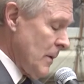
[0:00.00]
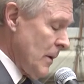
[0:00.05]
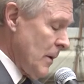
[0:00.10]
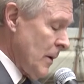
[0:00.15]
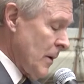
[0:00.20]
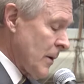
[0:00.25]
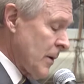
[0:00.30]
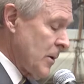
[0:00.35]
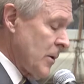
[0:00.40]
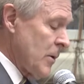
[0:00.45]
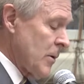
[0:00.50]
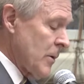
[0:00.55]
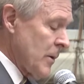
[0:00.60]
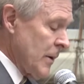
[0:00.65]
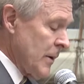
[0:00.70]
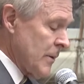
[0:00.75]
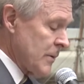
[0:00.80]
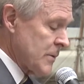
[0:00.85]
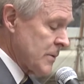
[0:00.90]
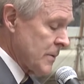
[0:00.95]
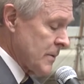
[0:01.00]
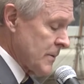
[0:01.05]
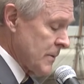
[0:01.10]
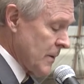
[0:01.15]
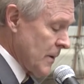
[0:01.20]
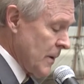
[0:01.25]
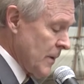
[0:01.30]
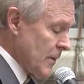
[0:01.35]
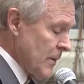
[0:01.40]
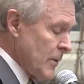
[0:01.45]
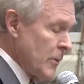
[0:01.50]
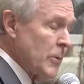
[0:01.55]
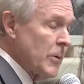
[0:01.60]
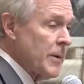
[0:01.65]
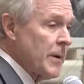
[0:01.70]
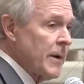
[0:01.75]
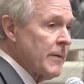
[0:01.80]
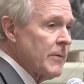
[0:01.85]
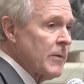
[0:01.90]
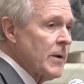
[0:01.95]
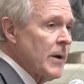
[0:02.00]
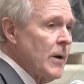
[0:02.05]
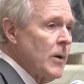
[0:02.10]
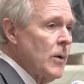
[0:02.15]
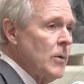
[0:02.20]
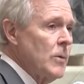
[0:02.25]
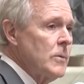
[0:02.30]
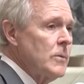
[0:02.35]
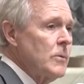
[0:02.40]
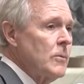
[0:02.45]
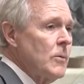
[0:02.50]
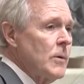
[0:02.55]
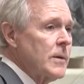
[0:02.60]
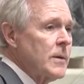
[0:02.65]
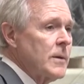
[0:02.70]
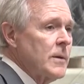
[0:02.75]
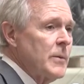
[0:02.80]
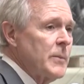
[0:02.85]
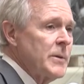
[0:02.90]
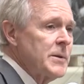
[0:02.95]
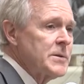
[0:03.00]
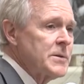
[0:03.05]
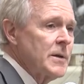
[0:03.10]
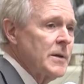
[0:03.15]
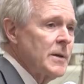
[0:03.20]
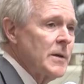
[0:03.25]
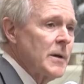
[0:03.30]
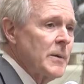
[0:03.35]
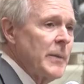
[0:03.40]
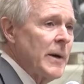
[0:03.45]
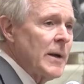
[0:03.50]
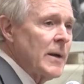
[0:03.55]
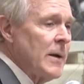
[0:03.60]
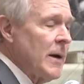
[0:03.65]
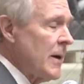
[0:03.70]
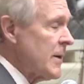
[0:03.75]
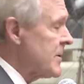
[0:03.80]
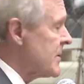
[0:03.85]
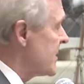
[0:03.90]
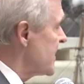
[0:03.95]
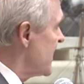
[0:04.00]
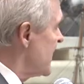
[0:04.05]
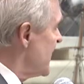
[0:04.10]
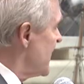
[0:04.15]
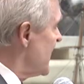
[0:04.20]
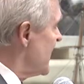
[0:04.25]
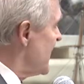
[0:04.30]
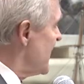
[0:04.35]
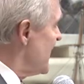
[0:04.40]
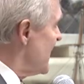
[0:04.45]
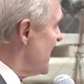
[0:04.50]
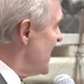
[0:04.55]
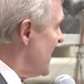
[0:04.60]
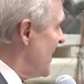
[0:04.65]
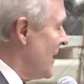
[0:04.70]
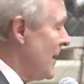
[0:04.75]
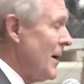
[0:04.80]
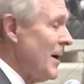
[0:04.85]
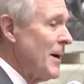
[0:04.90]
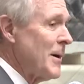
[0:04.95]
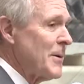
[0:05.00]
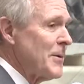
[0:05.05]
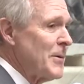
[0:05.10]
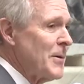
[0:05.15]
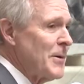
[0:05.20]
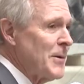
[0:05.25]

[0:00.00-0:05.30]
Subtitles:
are curious, although we'll never know what they'll be saying about us 100